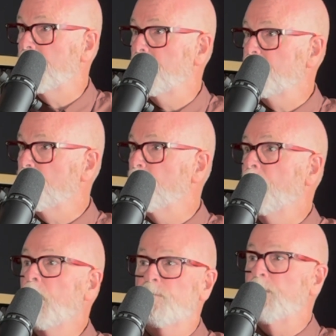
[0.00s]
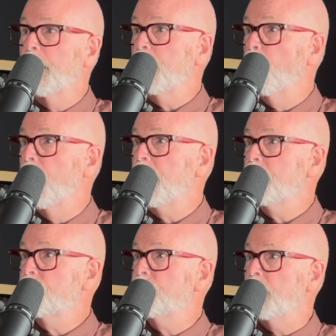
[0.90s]
I'd be finding
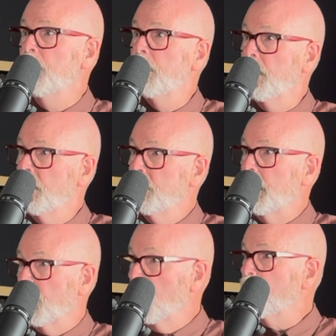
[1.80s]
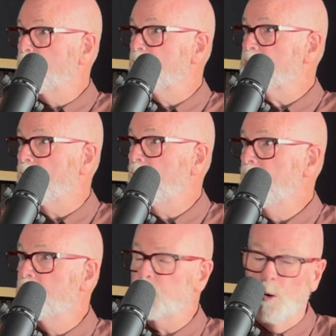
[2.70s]
ways to get occupancy.
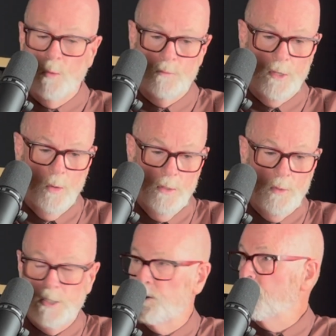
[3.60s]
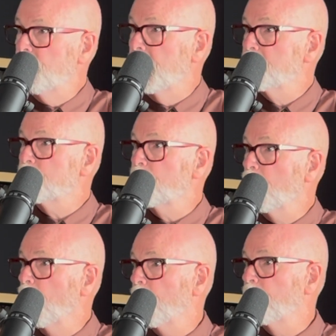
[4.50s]
So the only way to do that is to
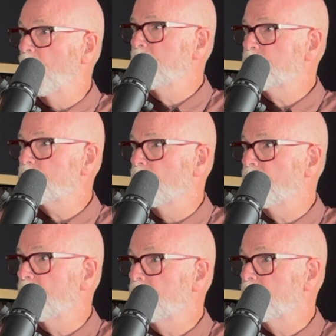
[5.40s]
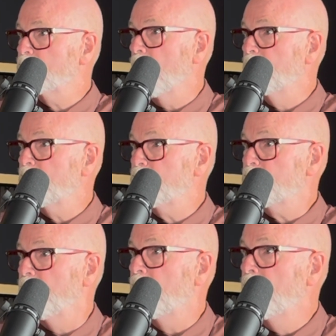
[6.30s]
lower price so that it's
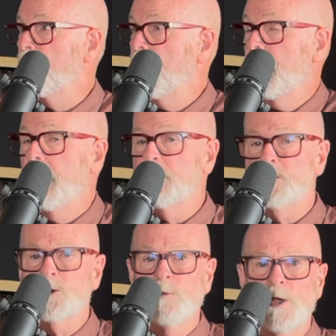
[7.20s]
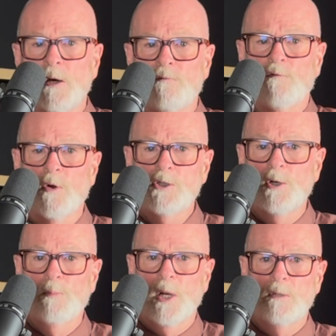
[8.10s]
competition. And so the
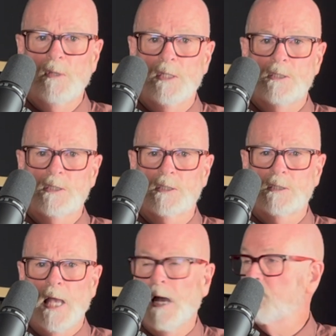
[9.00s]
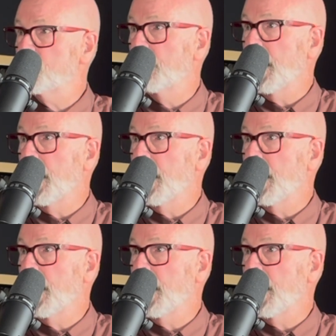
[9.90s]
unfortunate part, these housing